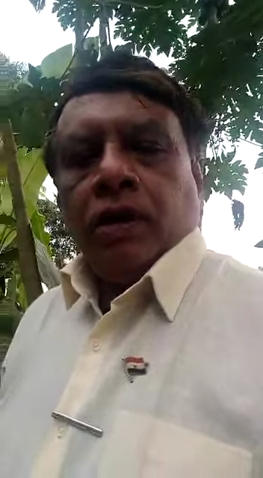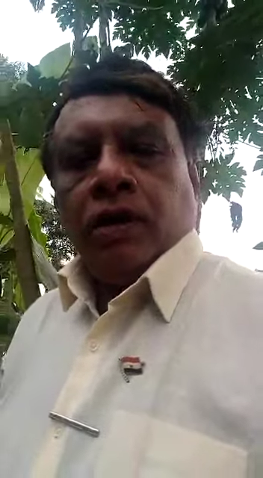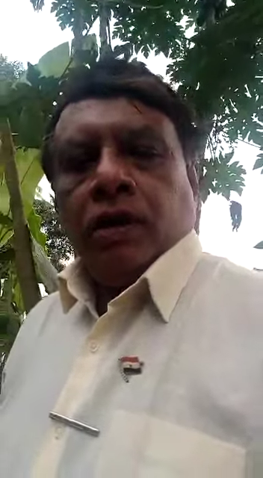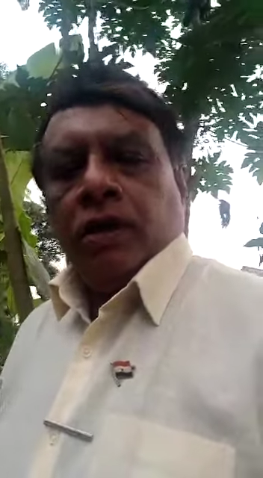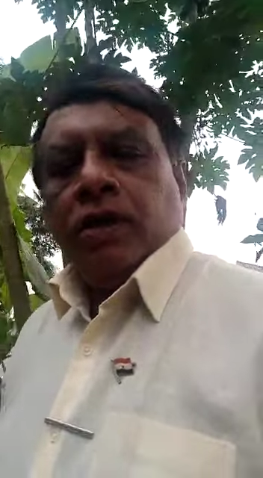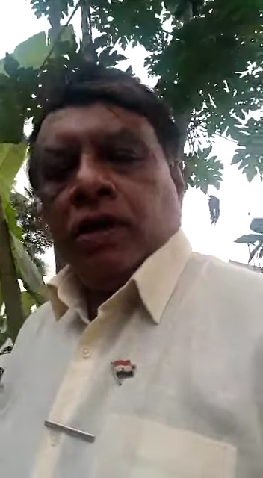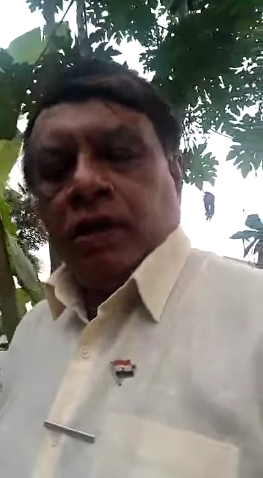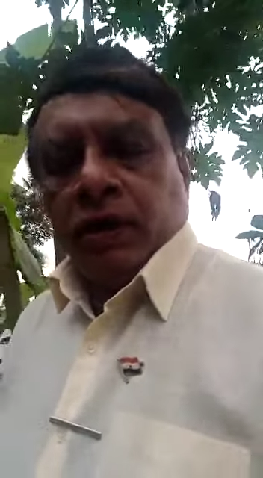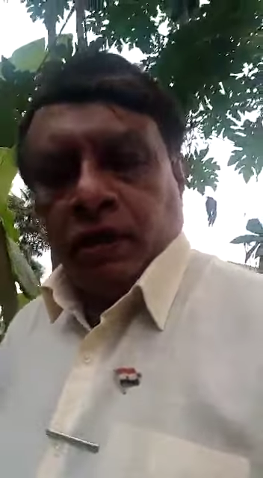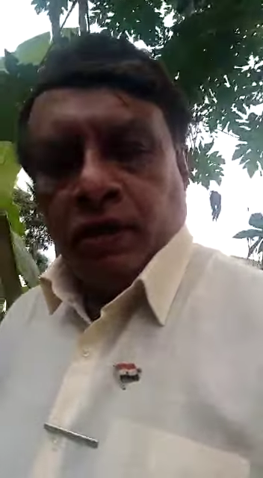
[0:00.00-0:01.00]
The
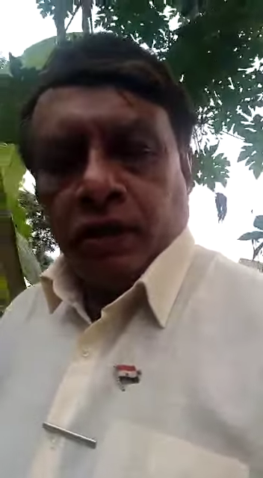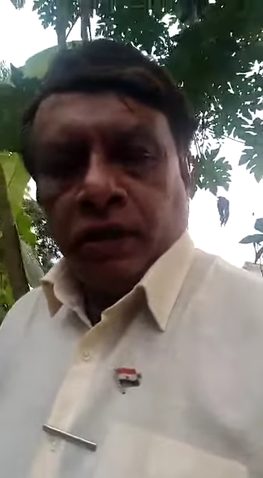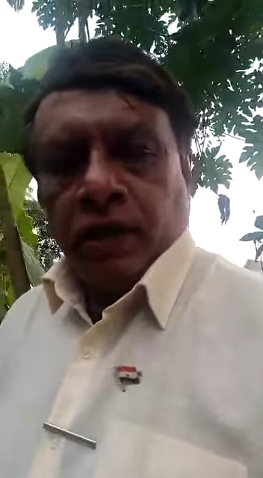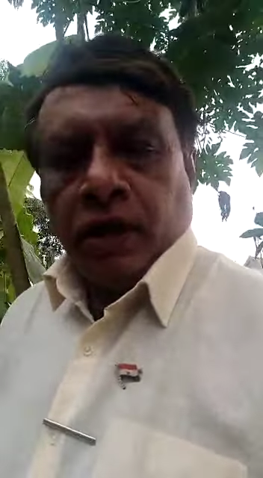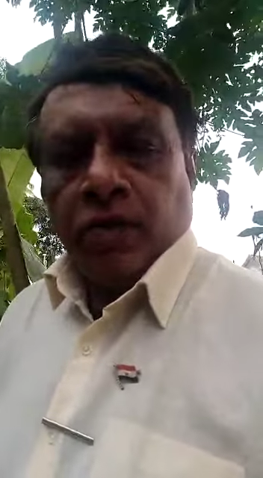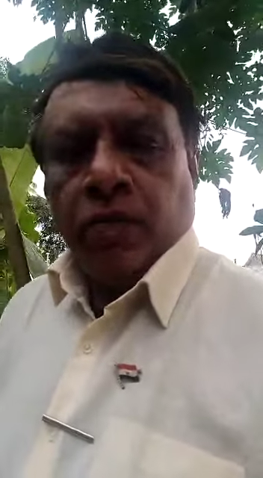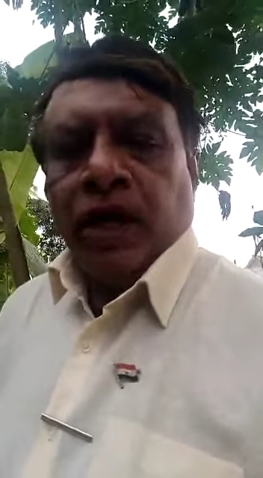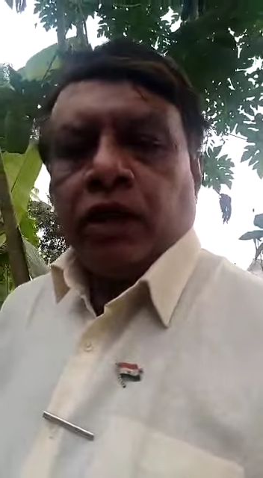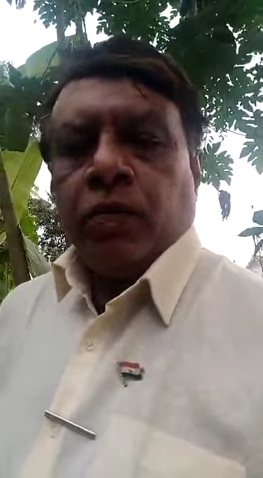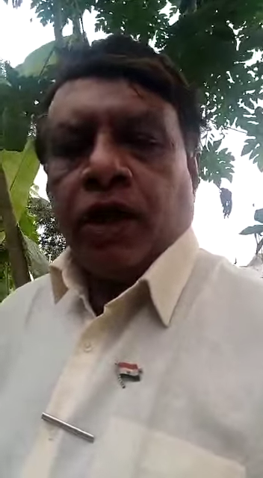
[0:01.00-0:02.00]
researchers at
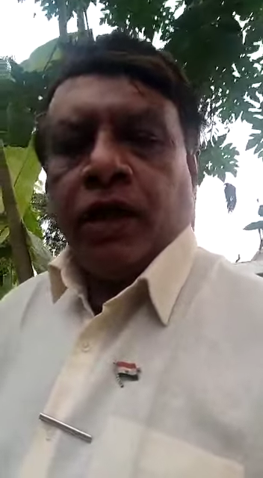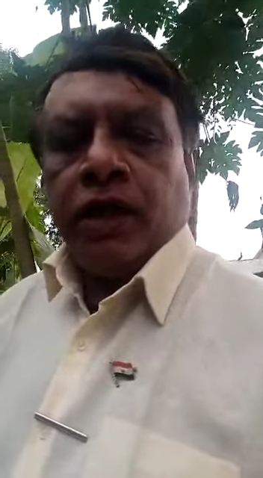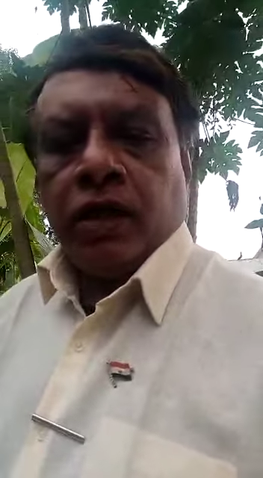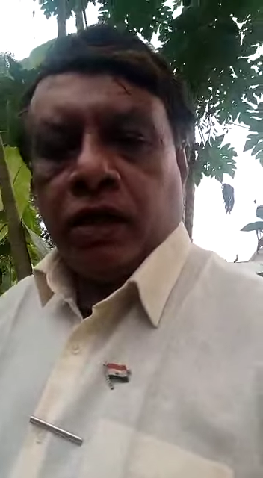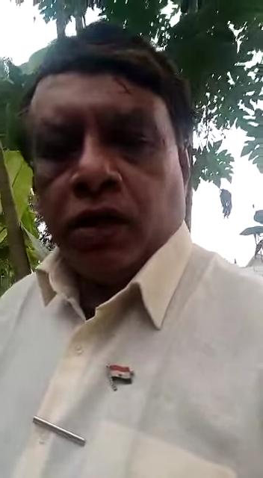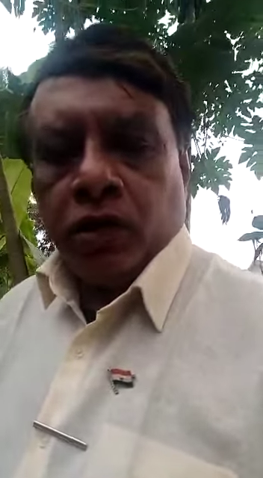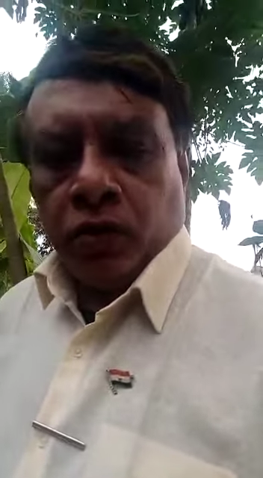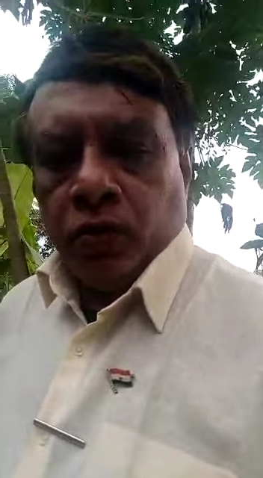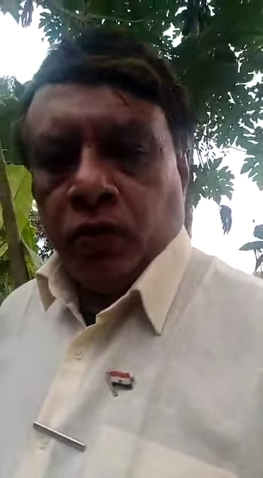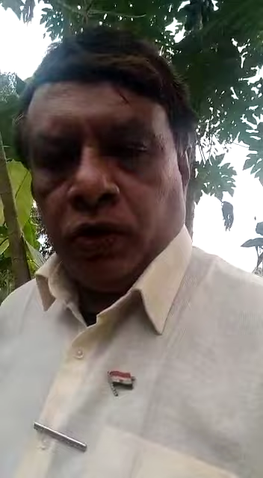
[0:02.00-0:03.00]
Max Planck
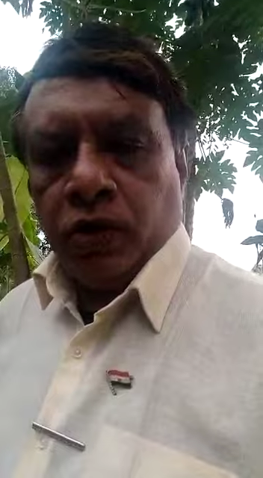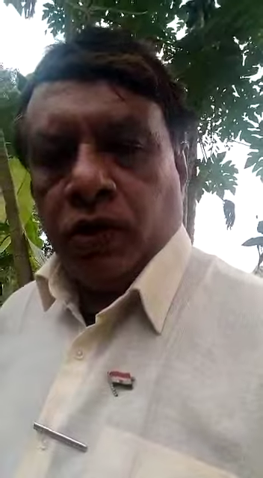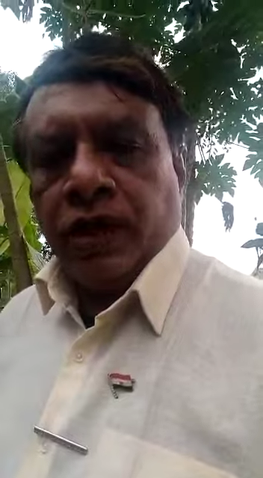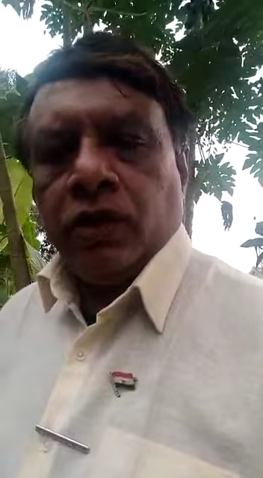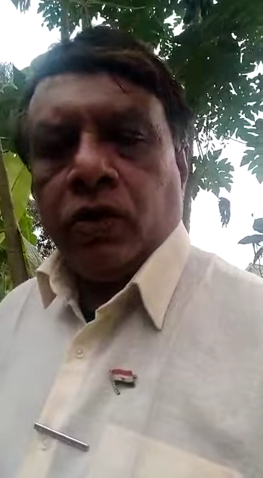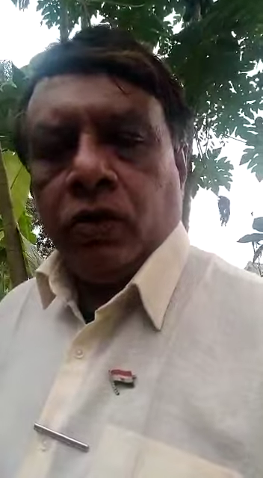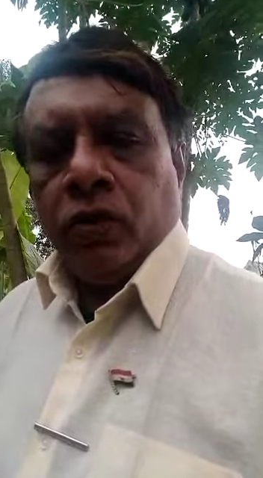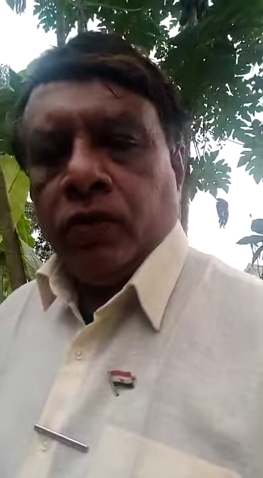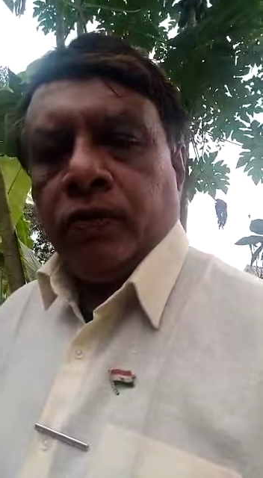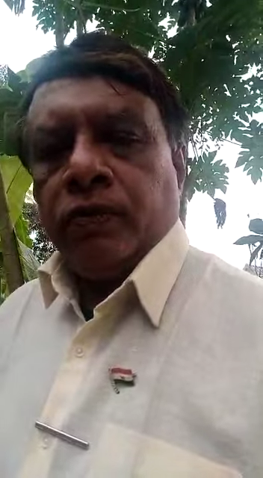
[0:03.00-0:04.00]
Institute was trying to